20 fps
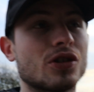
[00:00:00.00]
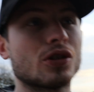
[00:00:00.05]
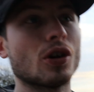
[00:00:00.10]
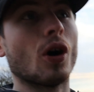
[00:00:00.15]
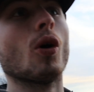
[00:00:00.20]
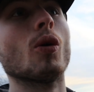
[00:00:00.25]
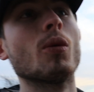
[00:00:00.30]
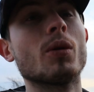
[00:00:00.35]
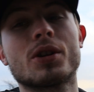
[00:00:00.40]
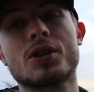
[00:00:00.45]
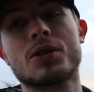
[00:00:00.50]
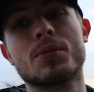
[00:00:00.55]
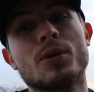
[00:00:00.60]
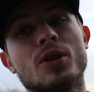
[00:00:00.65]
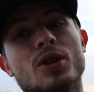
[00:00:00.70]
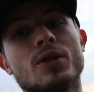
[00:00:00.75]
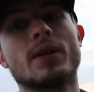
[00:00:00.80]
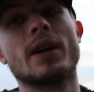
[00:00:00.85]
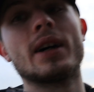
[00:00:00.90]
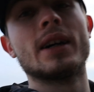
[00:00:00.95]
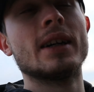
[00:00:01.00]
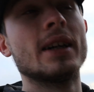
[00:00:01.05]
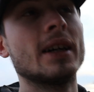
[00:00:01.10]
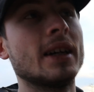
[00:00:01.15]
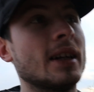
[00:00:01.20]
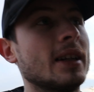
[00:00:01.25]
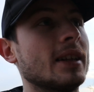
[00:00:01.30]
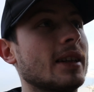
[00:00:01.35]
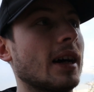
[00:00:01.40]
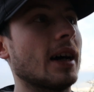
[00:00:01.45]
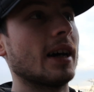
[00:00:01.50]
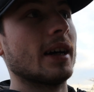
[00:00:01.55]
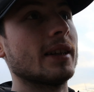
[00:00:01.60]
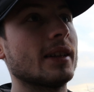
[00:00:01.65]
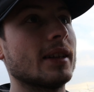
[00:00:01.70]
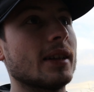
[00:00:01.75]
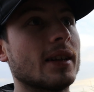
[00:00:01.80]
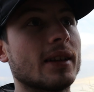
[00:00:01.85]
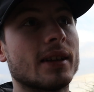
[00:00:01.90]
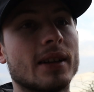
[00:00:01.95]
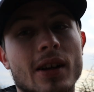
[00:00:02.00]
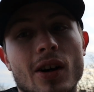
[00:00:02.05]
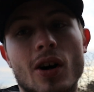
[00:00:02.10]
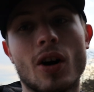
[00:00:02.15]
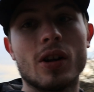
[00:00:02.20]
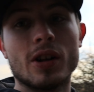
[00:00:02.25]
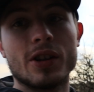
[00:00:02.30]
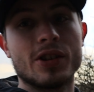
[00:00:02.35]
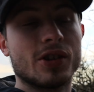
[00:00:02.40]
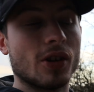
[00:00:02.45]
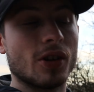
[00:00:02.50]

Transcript: so much smoother than the Holly